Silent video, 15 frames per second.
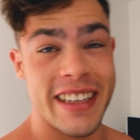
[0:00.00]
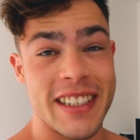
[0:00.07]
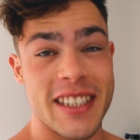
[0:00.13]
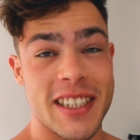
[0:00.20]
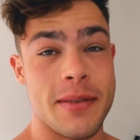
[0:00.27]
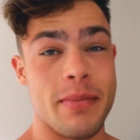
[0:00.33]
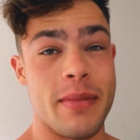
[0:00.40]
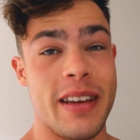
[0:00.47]
than
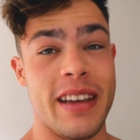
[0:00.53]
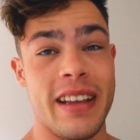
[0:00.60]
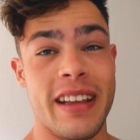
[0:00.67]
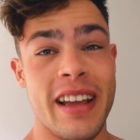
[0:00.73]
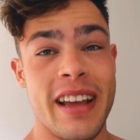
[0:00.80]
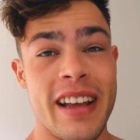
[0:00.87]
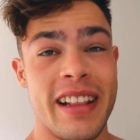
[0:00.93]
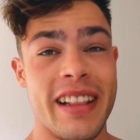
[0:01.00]
just me
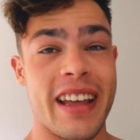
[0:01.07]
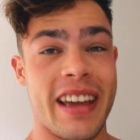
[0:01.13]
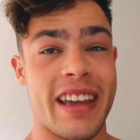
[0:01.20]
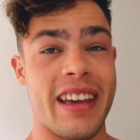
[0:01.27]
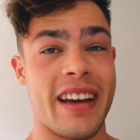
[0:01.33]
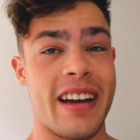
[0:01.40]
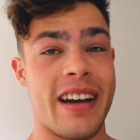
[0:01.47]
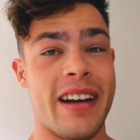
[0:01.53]

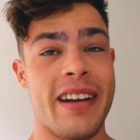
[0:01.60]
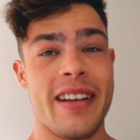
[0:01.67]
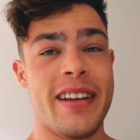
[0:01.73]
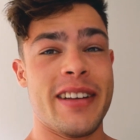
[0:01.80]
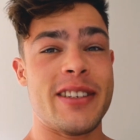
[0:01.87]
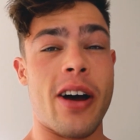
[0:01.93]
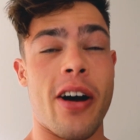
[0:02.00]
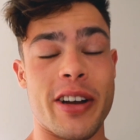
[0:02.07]

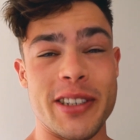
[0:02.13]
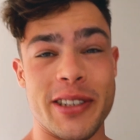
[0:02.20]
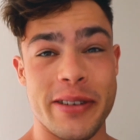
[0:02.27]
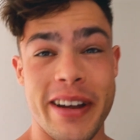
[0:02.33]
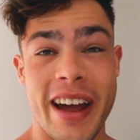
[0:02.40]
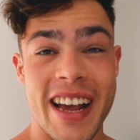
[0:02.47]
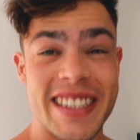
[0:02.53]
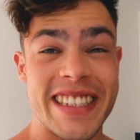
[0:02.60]
talking to
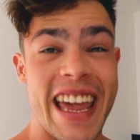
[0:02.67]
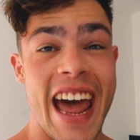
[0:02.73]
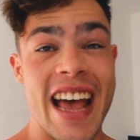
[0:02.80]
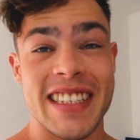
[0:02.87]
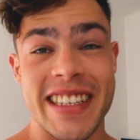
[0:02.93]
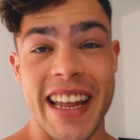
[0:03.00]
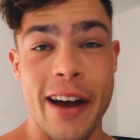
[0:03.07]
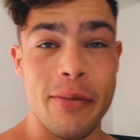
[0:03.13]
you guys
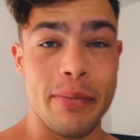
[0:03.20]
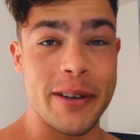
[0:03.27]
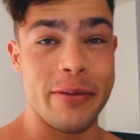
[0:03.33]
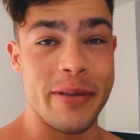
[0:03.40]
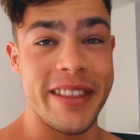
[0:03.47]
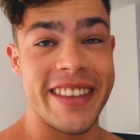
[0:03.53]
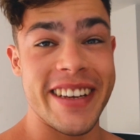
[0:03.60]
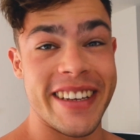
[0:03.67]
gassed out
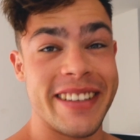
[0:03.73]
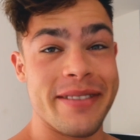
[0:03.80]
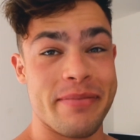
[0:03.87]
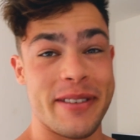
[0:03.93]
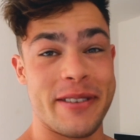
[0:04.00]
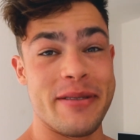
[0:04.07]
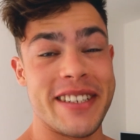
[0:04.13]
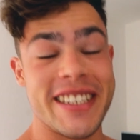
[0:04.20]
between
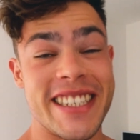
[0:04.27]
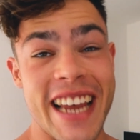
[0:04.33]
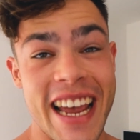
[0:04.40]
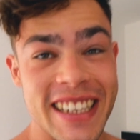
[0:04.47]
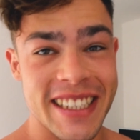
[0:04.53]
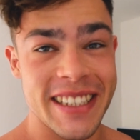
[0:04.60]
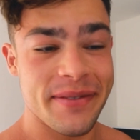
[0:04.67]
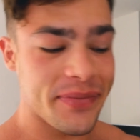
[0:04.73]
the
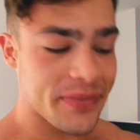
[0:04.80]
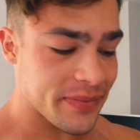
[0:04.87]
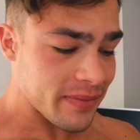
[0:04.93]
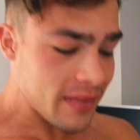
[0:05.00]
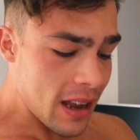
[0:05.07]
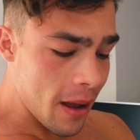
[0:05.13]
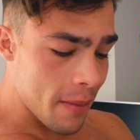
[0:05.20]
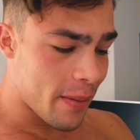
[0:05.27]
sets.
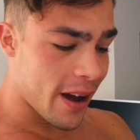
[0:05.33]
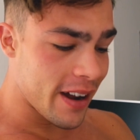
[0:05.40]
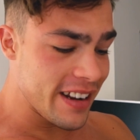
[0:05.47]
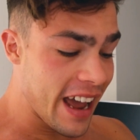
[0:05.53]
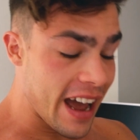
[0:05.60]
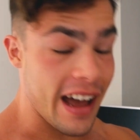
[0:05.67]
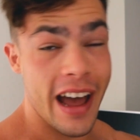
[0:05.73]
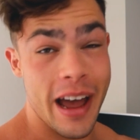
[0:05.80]
But
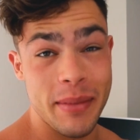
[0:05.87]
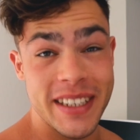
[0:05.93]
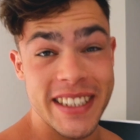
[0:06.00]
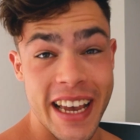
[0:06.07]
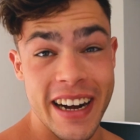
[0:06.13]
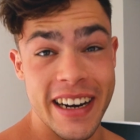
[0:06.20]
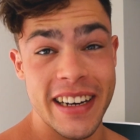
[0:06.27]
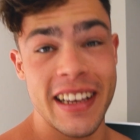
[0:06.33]
yeah, I'm
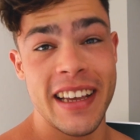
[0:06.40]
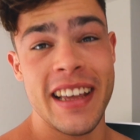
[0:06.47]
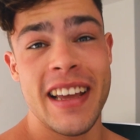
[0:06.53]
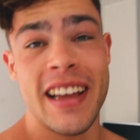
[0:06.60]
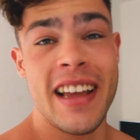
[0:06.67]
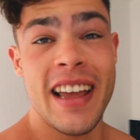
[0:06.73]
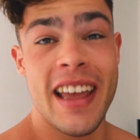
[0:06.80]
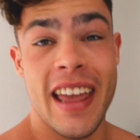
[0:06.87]
excited
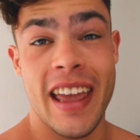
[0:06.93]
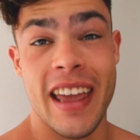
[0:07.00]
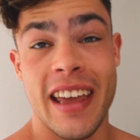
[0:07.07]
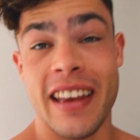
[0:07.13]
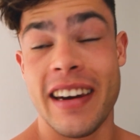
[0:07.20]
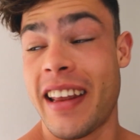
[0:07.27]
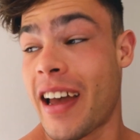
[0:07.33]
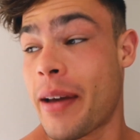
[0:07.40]

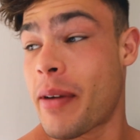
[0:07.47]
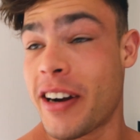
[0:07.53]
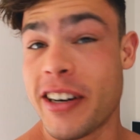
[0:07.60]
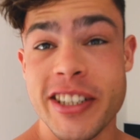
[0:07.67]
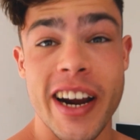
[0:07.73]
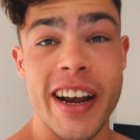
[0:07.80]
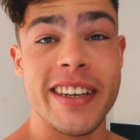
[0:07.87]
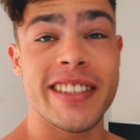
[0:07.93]
and I'm
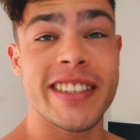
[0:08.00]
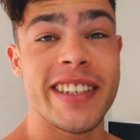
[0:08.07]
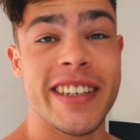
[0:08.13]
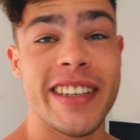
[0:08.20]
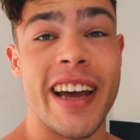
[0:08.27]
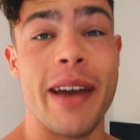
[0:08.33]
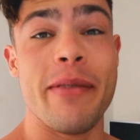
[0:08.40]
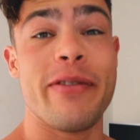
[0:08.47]
energized.
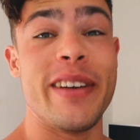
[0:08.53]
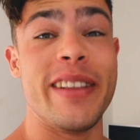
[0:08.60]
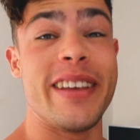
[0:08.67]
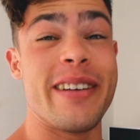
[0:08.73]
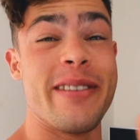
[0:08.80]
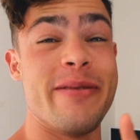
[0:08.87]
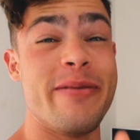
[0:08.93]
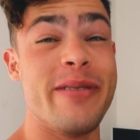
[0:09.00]
I'm
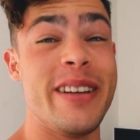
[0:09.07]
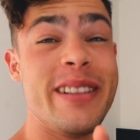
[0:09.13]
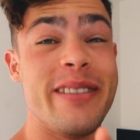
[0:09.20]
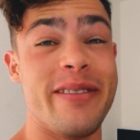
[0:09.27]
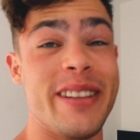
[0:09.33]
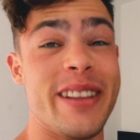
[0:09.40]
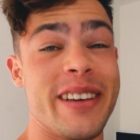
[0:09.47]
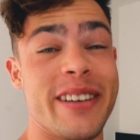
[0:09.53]
feeling
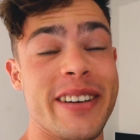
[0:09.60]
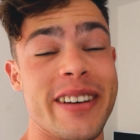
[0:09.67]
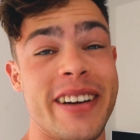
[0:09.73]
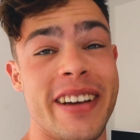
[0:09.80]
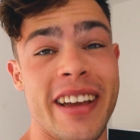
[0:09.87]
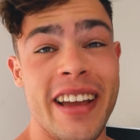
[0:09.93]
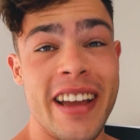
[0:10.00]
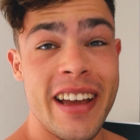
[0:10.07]
really
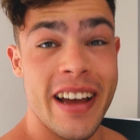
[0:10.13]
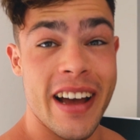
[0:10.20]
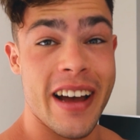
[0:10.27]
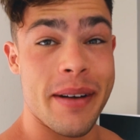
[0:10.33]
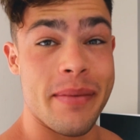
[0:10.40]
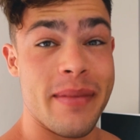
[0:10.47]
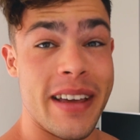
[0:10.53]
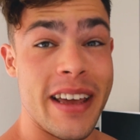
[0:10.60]
good.
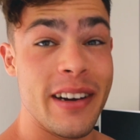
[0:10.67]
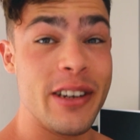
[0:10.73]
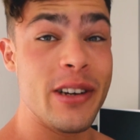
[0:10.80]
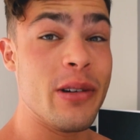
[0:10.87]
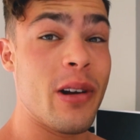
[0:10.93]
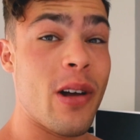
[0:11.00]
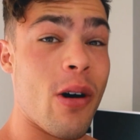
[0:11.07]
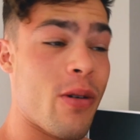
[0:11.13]
Hit a
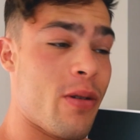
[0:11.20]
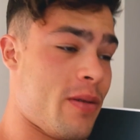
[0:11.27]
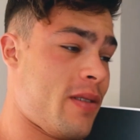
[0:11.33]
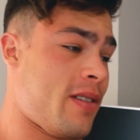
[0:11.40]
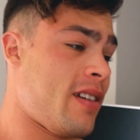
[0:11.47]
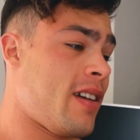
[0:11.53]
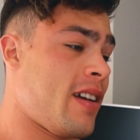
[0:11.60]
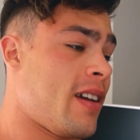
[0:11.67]
new low
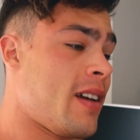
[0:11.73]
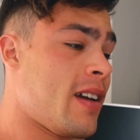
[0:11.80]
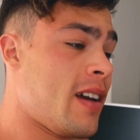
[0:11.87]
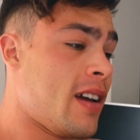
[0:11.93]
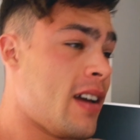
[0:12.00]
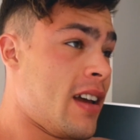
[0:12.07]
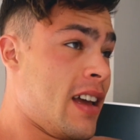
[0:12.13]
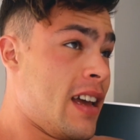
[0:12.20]

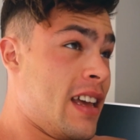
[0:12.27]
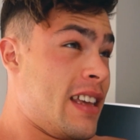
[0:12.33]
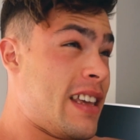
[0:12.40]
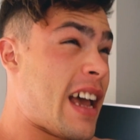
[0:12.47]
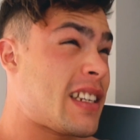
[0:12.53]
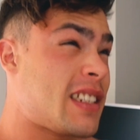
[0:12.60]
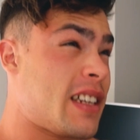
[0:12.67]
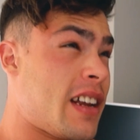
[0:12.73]

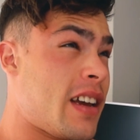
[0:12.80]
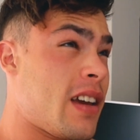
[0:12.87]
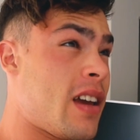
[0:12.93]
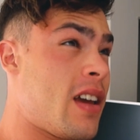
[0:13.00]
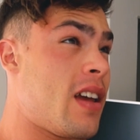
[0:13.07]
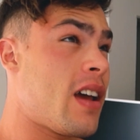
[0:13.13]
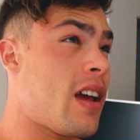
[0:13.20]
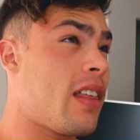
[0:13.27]
yesterday,
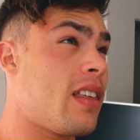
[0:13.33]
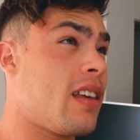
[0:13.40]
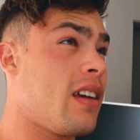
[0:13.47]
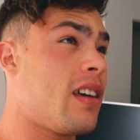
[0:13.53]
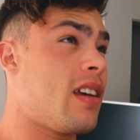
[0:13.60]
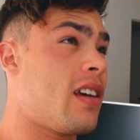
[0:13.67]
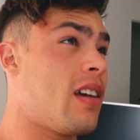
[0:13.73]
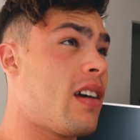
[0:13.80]
I think.